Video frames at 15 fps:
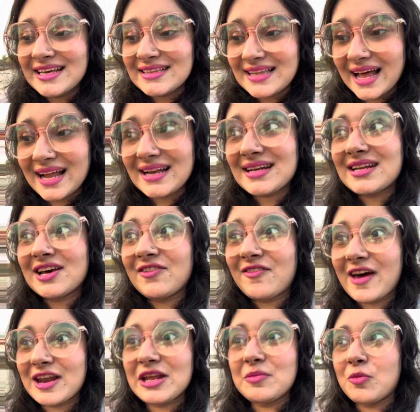That
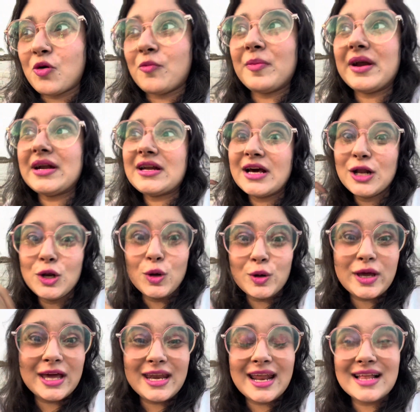very moment,
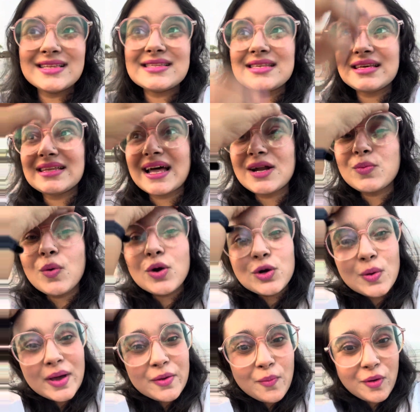look in and see that, what
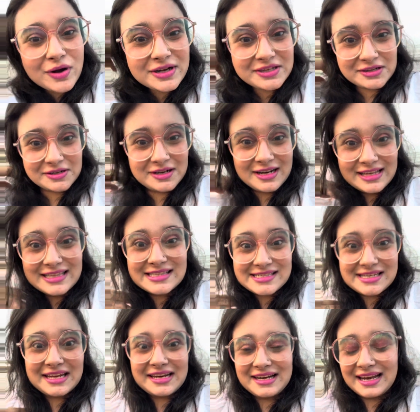do I want here?
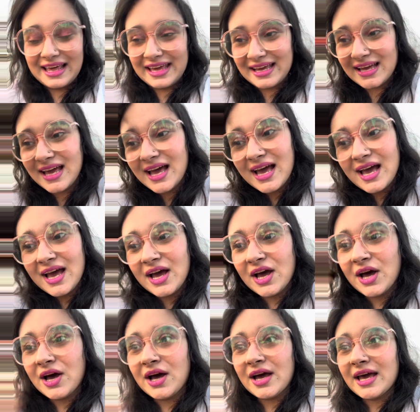Instead, like,
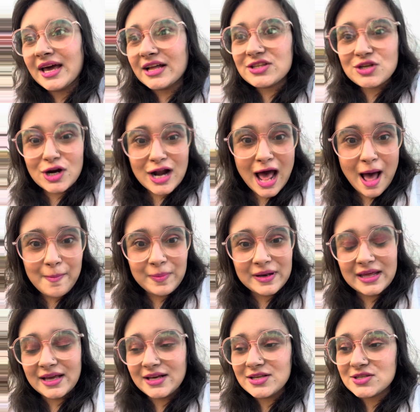it's not
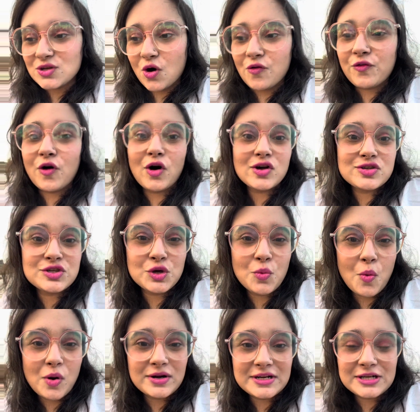happening. So, of course, you
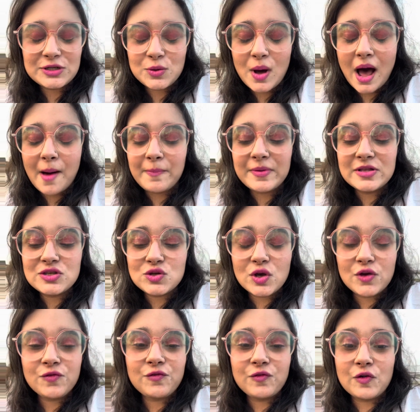want it to happen. So,
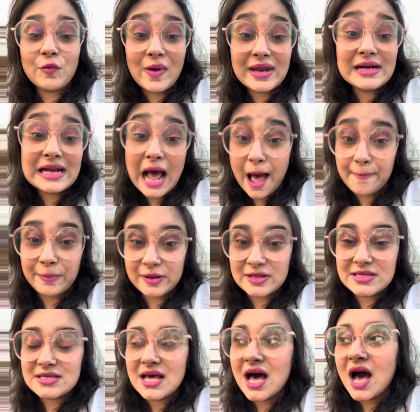if when it
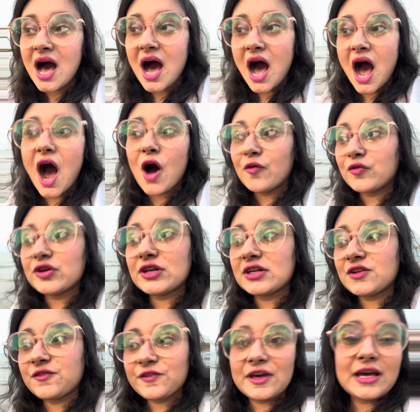happens, how would it
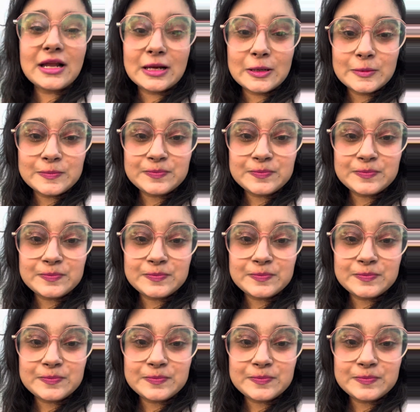feel?